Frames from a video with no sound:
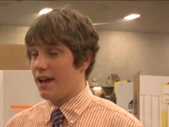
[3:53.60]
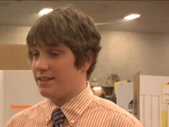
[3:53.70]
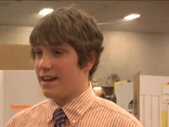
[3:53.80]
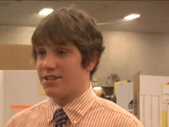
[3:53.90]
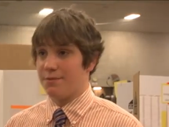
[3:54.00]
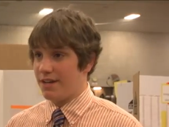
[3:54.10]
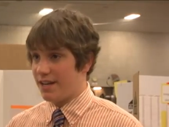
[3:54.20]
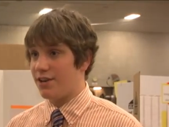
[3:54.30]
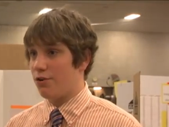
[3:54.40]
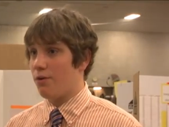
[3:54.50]
it's actually been
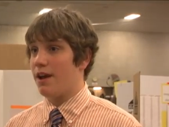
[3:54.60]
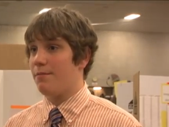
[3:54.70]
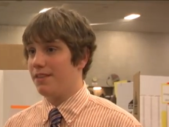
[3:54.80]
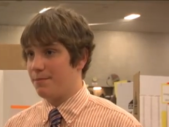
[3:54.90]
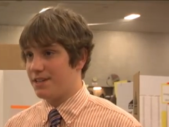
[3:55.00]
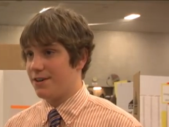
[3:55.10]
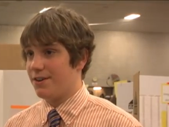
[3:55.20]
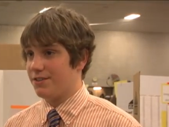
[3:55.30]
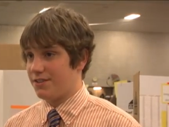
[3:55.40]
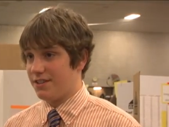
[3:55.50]
eaten away by the
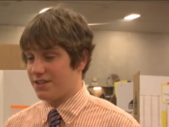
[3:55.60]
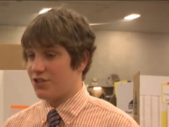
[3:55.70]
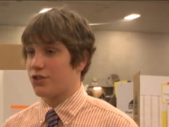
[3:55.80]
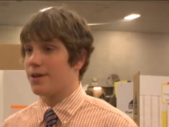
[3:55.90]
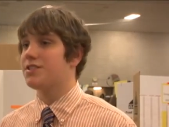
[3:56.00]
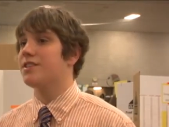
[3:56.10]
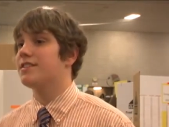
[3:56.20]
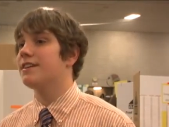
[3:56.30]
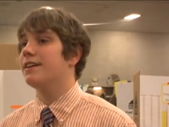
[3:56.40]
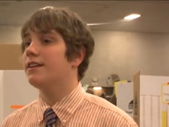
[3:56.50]
materials in the situation
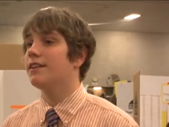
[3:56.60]
it's in.